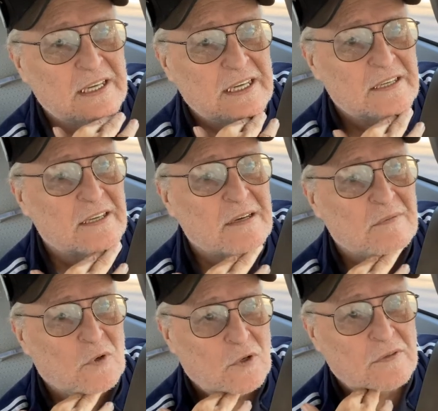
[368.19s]
he ended
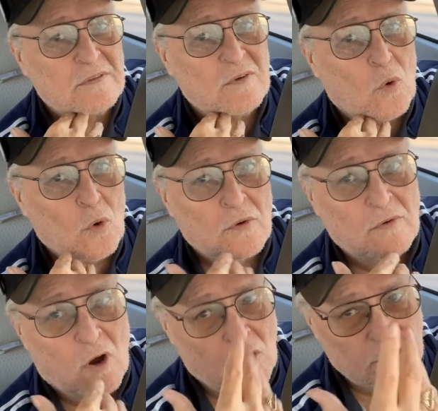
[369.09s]
up, or
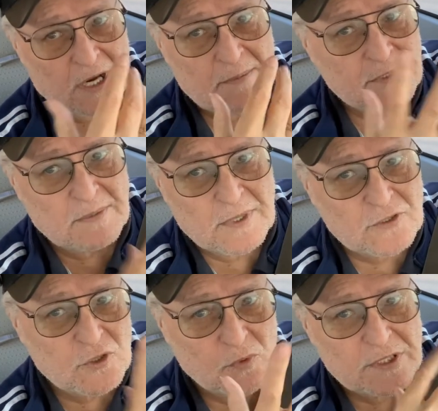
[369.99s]
Alzheimer's, I'm
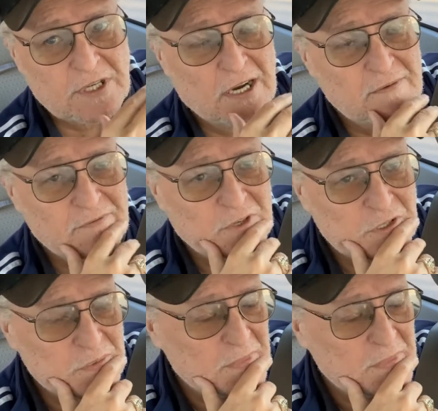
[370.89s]
not sure which got him first,